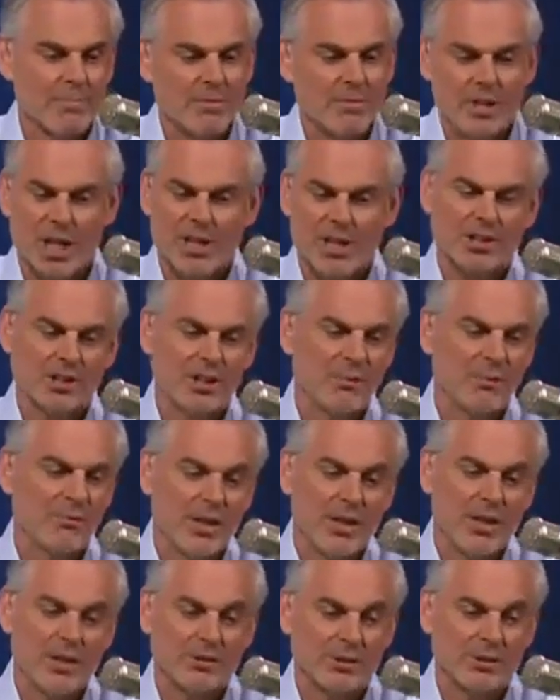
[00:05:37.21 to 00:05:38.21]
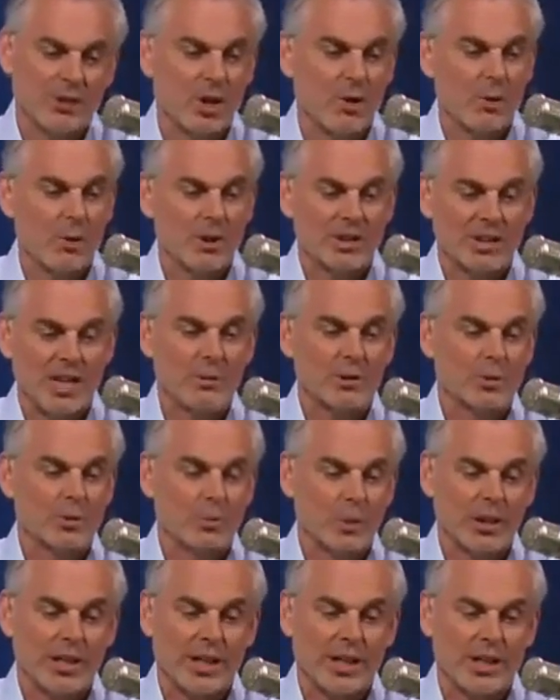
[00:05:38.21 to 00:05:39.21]
Justin Fields, though, which I was
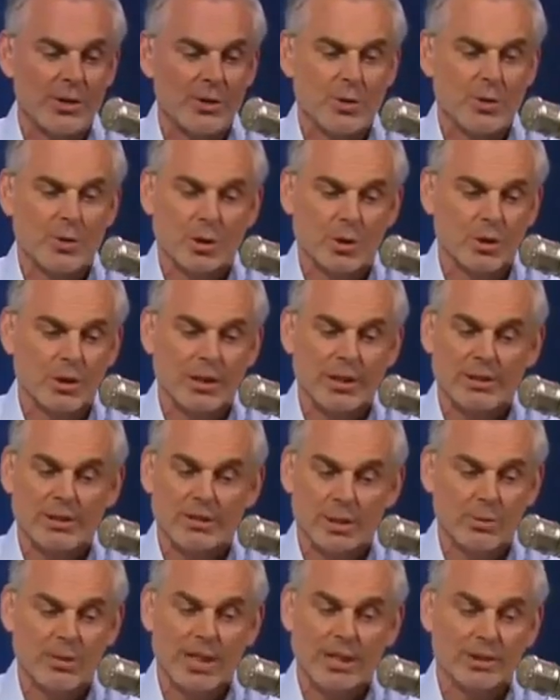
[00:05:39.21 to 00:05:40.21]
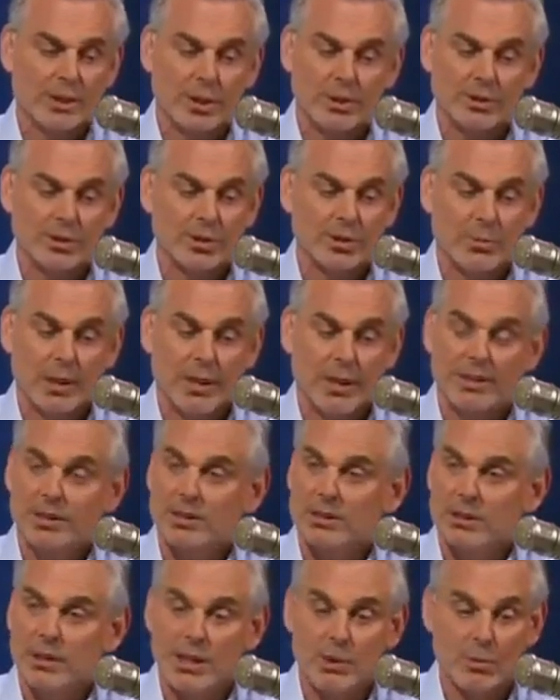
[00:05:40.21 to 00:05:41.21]
really into early, dude gets hurt too much.
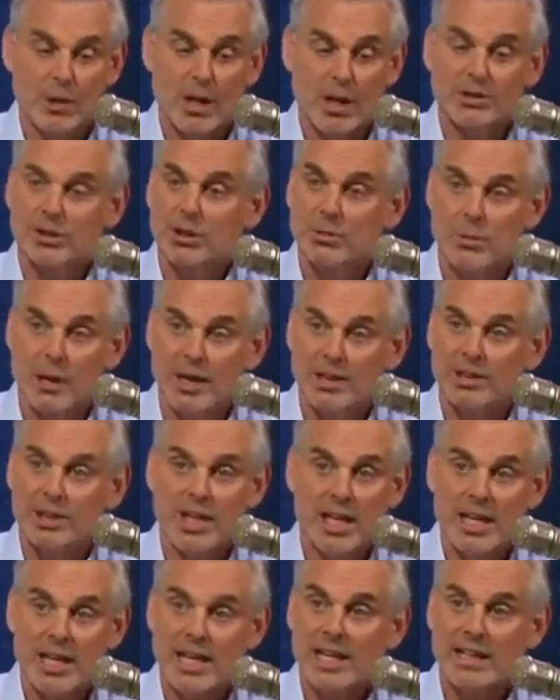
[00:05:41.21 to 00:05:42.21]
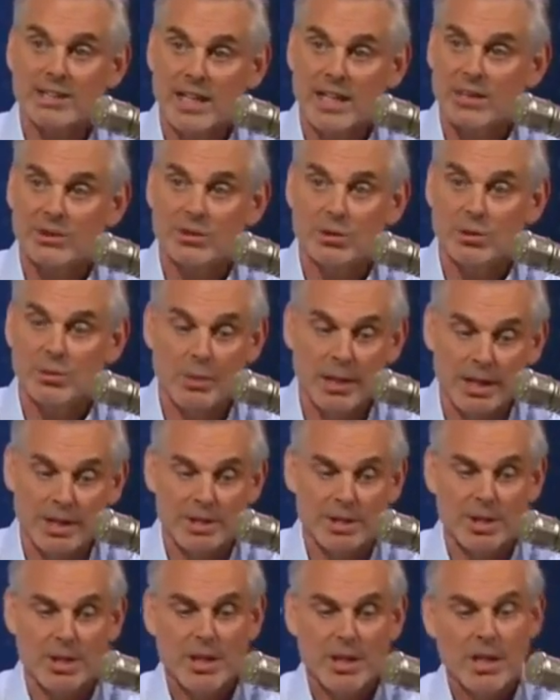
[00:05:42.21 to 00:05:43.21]
He runs too much. He gets hit too much.
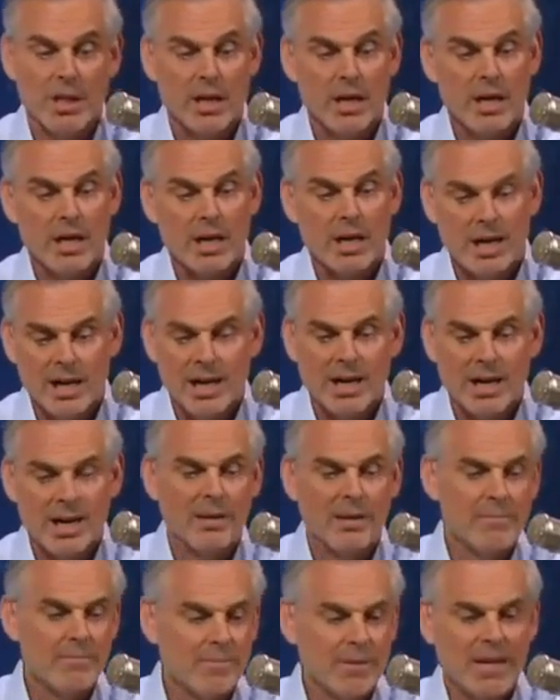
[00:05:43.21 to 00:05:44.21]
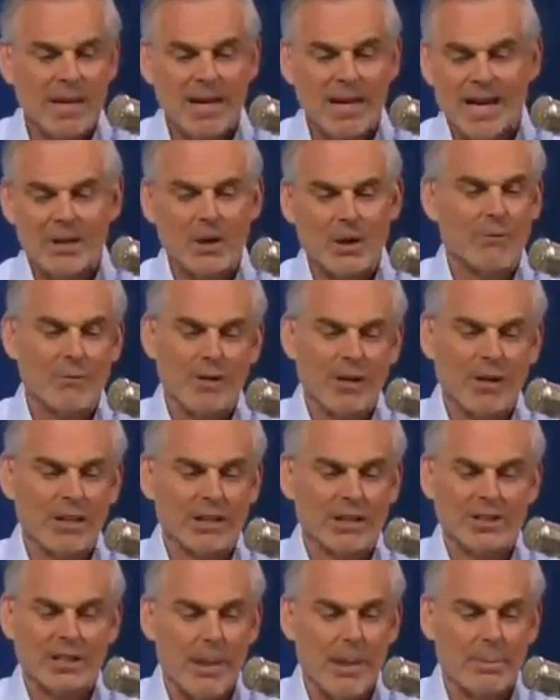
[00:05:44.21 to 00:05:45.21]
I don't feel as
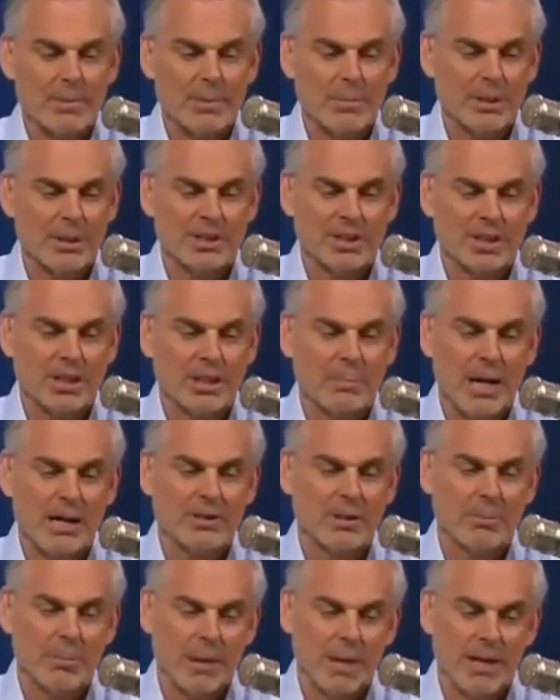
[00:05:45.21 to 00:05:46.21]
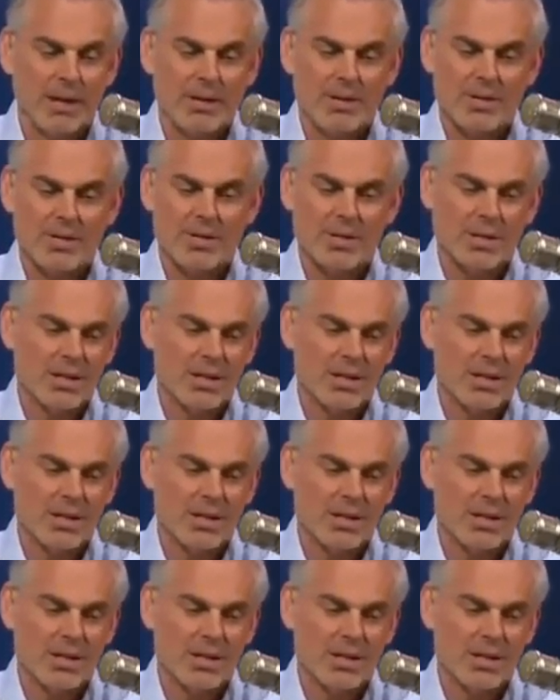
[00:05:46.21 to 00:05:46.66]
optimistic about the Bears.